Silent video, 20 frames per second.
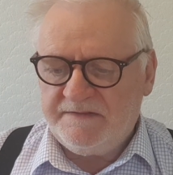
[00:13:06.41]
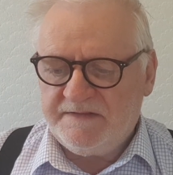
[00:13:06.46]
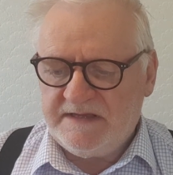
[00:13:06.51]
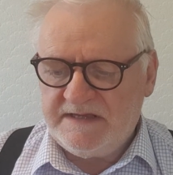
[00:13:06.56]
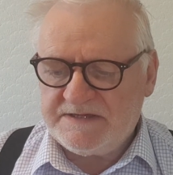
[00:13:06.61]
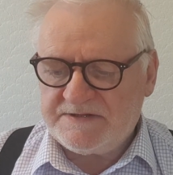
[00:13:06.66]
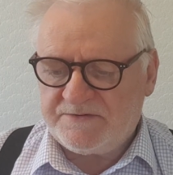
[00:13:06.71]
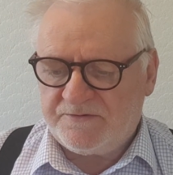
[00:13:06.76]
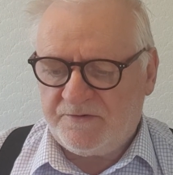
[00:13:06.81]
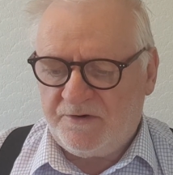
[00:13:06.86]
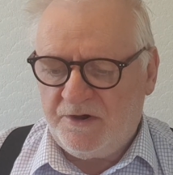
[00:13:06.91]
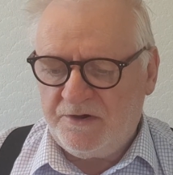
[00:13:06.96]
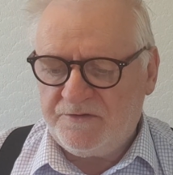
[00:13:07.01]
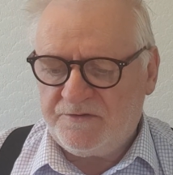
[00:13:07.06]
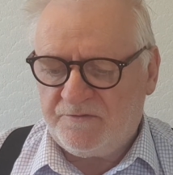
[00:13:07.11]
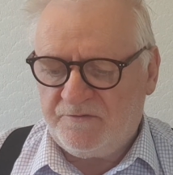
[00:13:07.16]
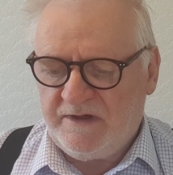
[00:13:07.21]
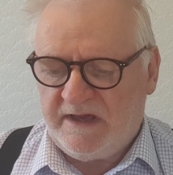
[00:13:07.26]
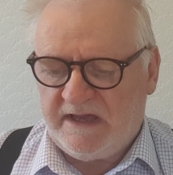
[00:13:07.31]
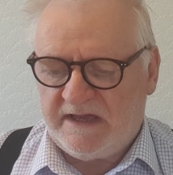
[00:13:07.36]
these
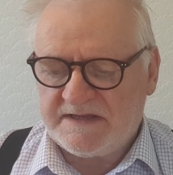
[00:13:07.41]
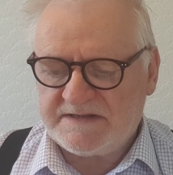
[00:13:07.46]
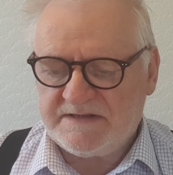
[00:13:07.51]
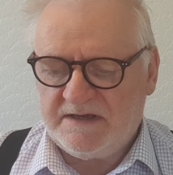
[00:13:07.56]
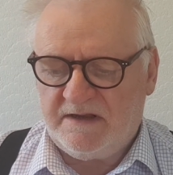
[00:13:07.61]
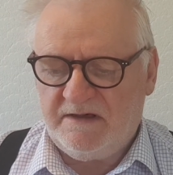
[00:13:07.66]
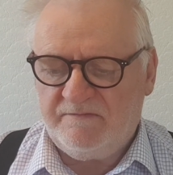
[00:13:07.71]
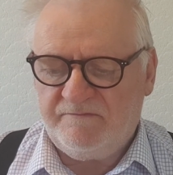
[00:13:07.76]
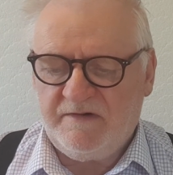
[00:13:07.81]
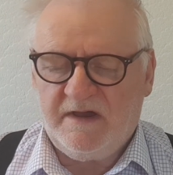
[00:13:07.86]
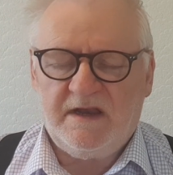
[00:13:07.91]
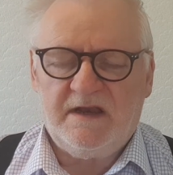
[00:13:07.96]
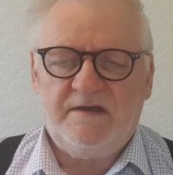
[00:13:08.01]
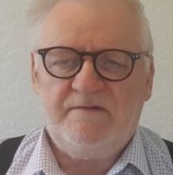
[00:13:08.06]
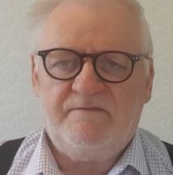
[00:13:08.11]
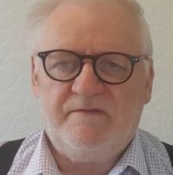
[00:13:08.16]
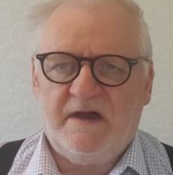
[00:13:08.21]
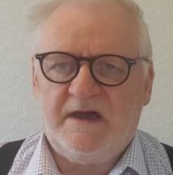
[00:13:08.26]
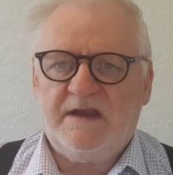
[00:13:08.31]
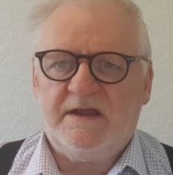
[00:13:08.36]
growth rings are a very,
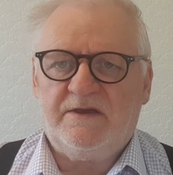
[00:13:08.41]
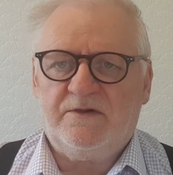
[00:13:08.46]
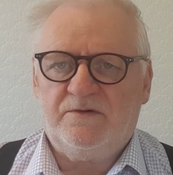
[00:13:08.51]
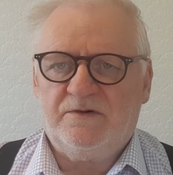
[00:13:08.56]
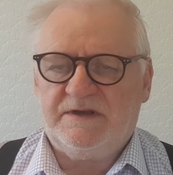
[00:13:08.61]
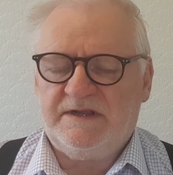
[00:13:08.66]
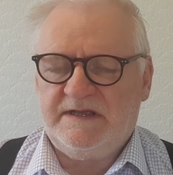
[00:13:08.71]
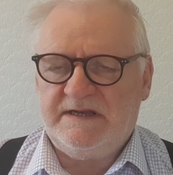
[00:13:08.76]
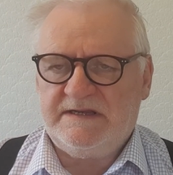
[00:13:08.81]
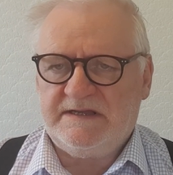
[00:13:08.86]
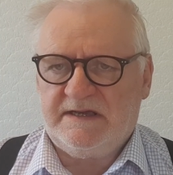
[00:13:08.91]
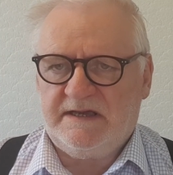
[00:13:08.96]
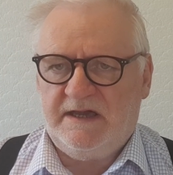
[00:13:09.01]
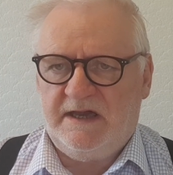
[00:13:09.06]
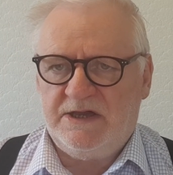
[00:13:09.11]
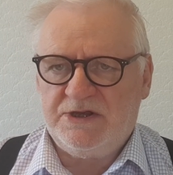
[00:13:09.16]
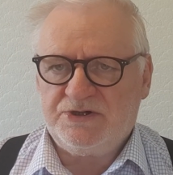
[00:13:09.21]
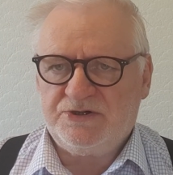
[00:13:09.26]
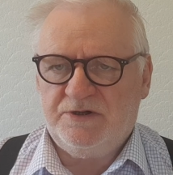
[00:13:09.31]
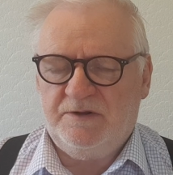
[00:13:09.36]
very good
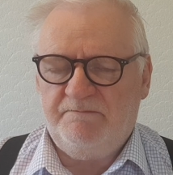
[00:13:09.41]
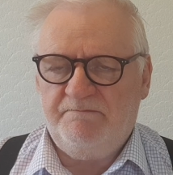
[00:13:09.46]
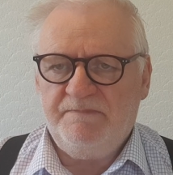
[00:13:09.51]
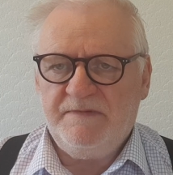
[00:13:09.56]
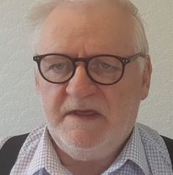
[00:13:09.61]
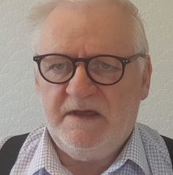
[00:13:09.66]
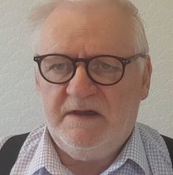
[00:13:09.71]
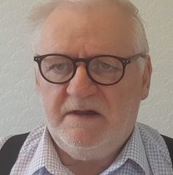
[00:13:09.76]
indication